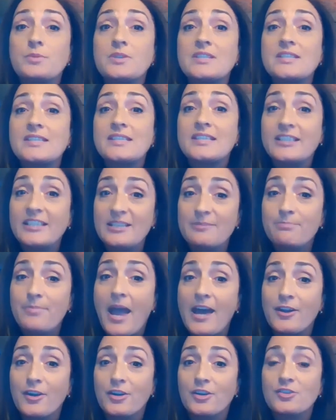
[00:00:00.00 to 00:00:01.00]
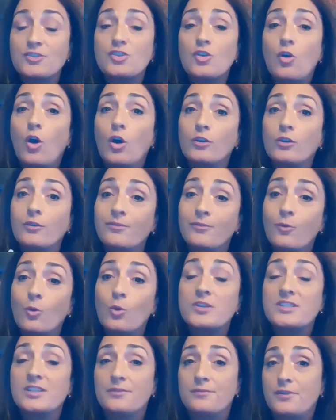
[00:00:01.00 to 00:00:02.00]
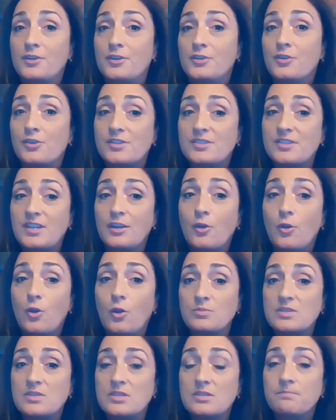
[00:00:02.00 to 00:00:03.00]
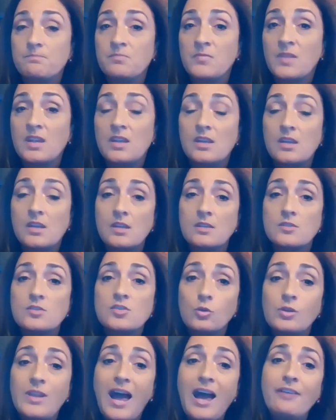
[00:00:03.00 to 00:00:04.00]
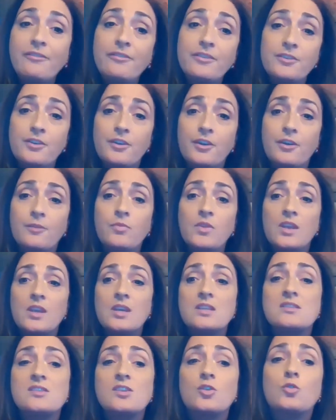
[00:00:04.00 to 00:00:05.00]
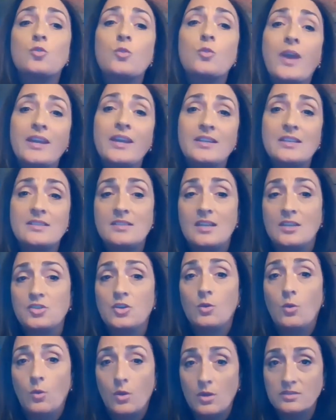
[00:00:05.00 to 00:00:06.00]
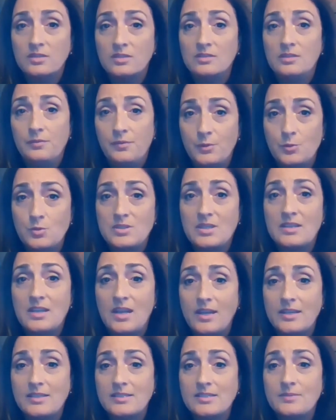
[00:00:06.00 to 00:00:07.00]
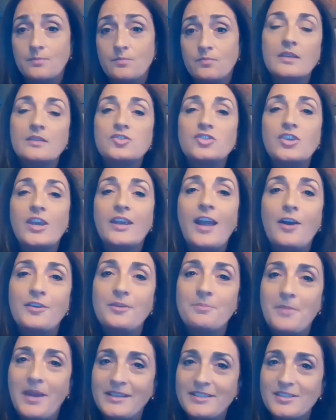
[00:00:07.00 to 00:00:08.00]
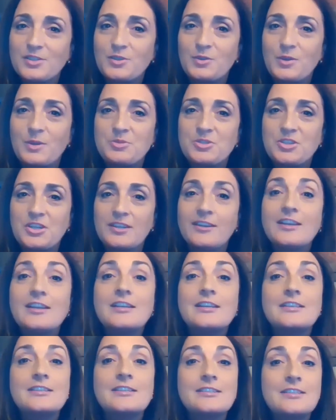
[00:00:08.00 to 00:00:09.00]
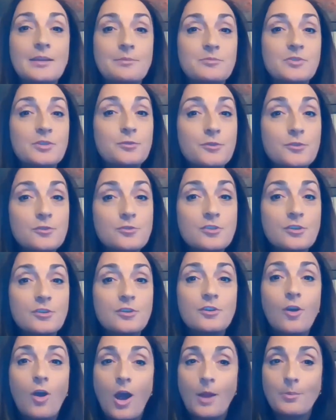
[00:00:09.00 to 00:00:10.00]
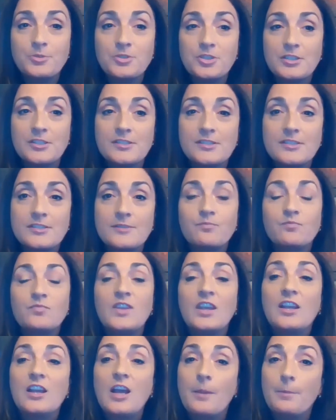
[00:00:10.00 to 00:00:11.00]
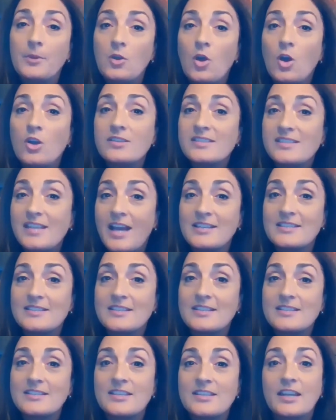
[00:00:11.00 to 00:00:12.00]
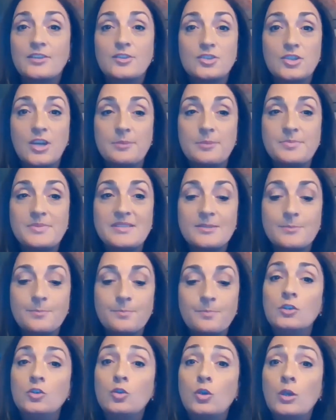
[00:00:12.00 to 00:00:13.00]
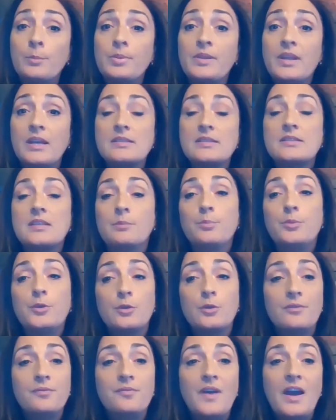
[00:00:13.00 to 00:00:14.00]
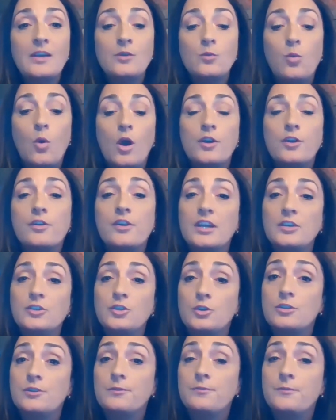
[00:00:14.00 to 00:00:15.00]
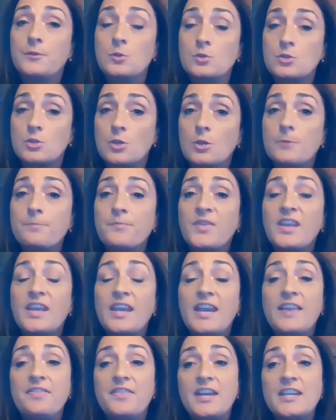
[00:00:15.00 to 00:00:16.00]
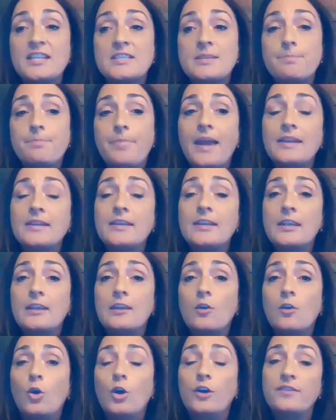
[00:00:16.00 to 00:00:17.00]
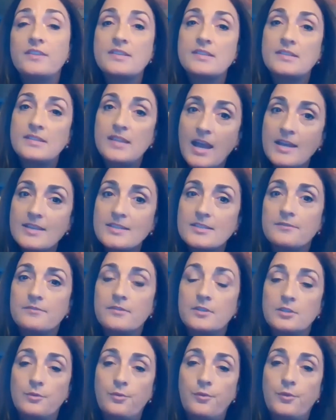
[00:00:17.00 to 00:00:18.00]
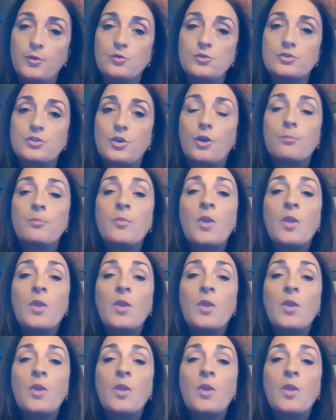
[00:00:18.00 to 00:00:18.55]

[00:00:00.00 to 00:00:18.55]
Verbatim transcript: sleep patterns on four different nursing homes. So, lavender is a great essential oil to diffuse at night. Check out in my description some diffuser options. They come in all sizes and shapes. You can place some purified water in your diffuser, and then, depending on the size of the diffuser,